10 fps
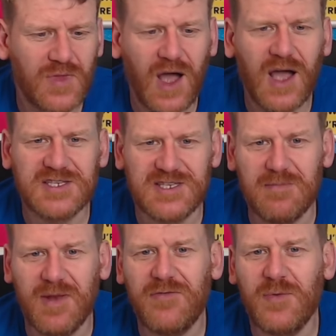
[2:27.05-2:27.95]
are
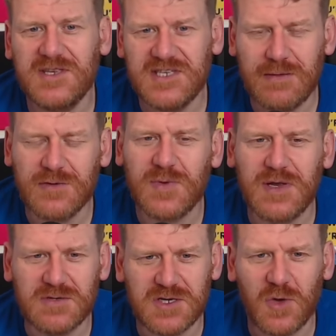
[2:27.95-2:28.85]
similar for when Chambers, when
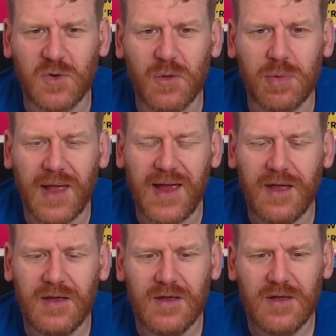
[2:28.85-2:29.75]
he was a younger player,